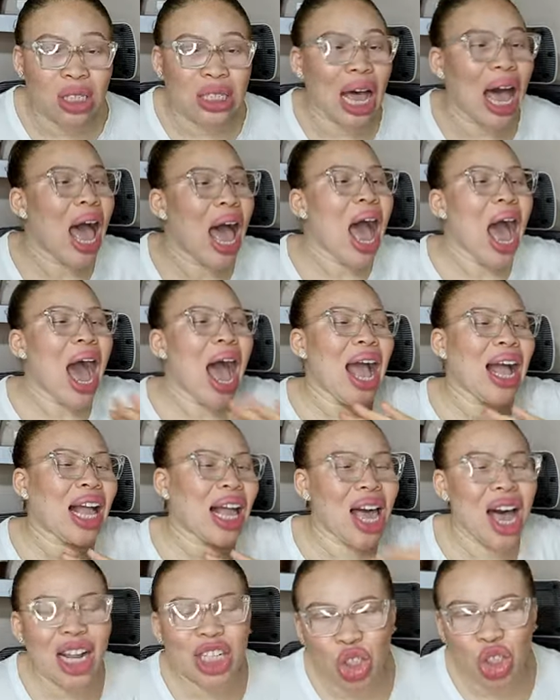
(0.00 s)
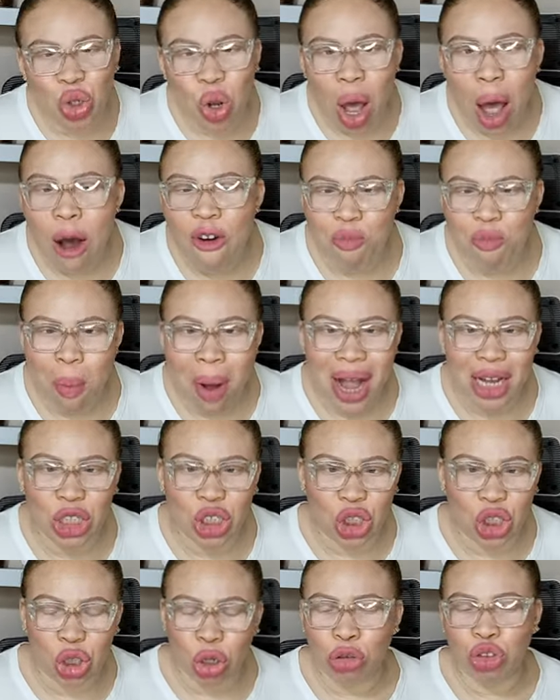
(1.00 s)
I cut you off my
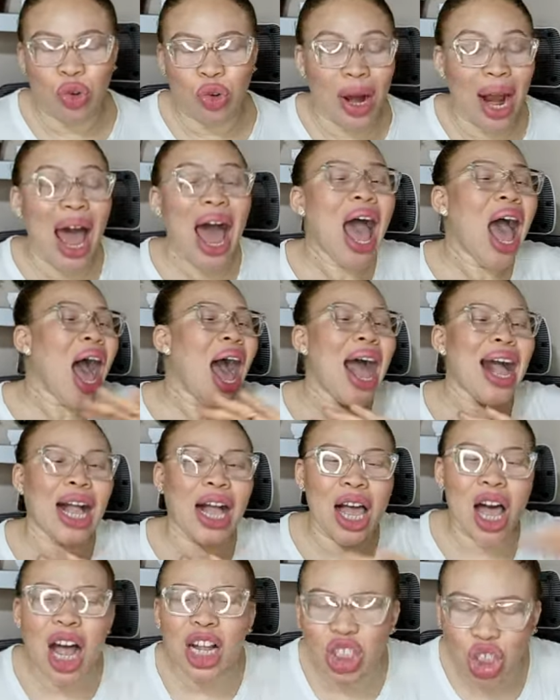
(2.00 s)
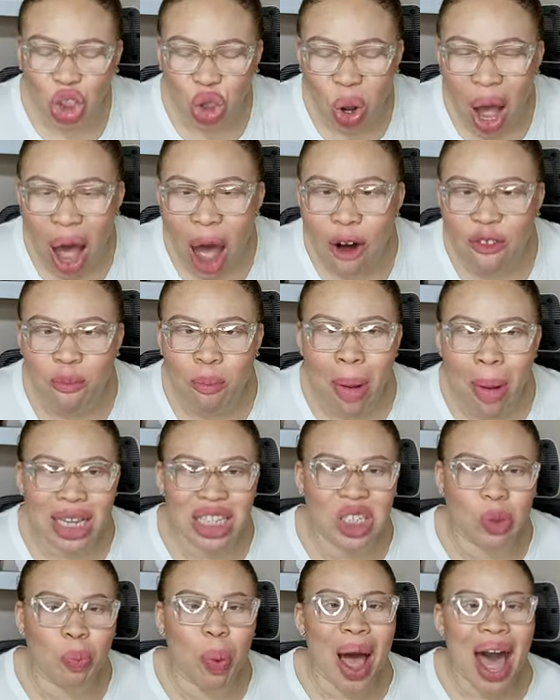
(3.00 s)
children. I cut you off
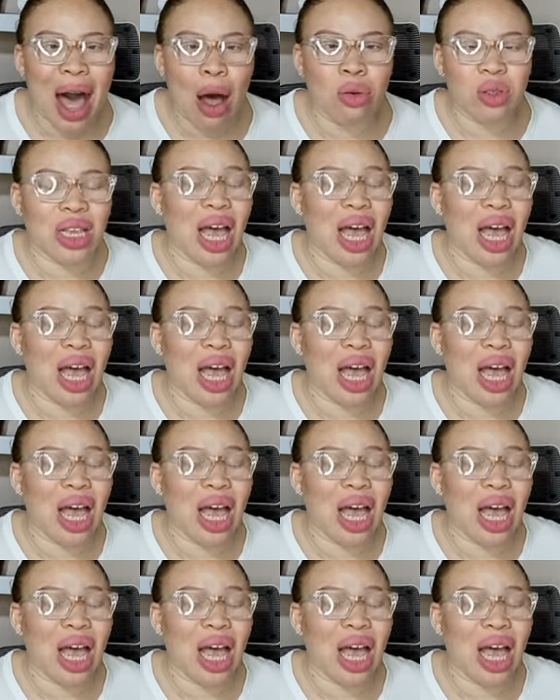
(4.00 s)
my spouse.